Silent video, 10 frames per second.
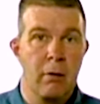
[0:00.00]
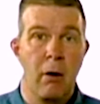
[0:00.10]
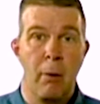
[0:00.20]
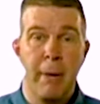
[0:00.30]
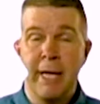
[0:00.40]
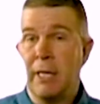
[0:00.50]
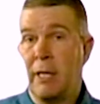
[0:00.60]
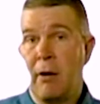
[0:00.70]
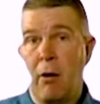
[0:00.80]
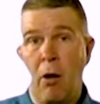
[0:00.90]
are making
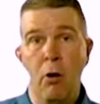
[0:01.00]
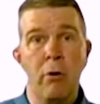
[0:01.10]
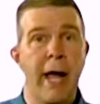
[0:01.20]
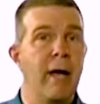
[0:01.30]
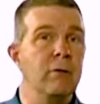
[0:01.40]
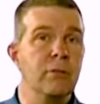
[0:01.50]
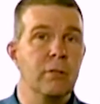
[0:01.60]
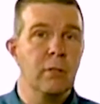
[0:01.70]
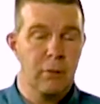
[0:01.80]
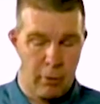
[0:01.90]
their own house
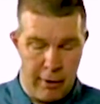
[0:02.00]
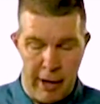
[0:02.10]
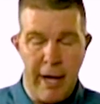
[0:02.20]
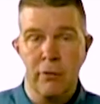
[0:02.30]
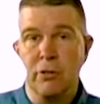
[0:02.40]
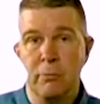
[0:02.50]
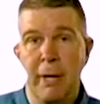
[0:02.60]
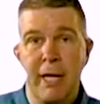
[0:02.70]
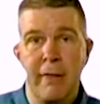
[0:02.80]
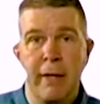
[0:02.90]
or their house is
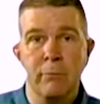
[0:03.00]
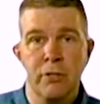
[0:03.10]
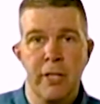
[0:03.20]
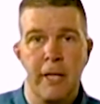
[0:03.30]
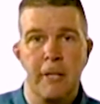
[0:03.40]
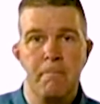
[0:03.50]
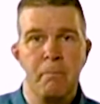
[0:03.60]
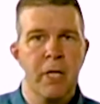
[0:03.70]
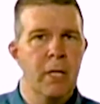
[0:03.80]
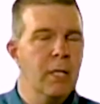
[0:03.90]
making them sick.
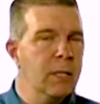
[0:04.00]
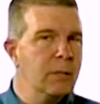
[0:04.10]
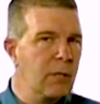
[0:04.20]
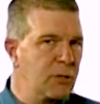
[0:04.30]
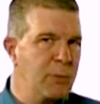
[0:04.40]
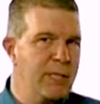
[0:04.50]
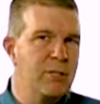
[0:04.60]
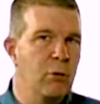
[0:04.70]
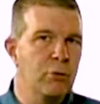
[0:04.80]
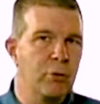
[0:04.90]
Dust mites
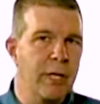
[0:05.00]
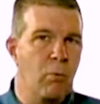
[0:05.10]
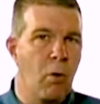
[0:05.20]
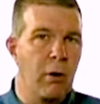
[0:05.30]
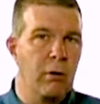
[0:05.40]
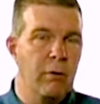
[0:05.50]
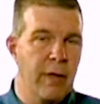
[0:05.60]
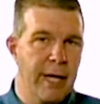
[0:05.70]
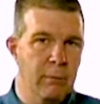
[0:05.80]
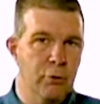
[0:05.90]
don't drink water.
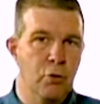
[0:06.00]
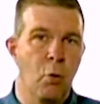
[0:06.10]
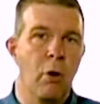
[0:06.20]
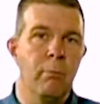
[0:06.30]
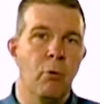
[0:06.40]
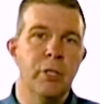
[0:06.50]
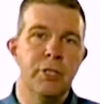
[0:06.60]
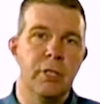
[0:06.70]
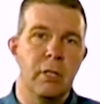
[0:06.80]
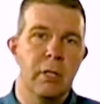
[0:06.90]
They absorb
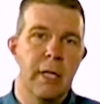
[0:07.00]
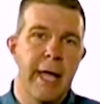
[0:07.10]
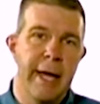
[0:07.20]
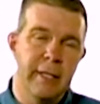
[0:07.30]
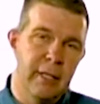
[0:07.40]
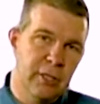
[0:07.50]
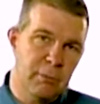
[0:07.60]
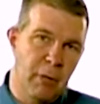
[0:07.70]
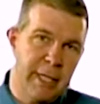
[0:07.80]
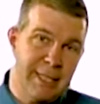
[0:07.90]
moisture. And a dust
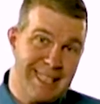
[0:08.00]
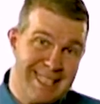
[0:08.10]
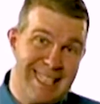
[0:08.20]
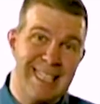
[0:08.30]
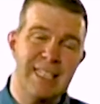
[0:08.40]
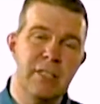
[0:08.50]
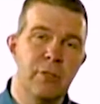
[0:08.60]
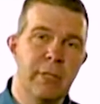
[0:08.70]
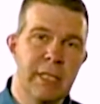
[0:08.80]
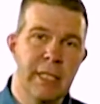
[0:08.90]
mite ceases
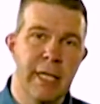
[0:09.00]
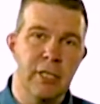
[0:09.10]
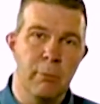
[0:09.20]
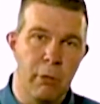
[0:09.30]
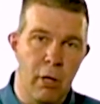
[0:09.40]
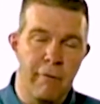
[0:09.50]
to exist below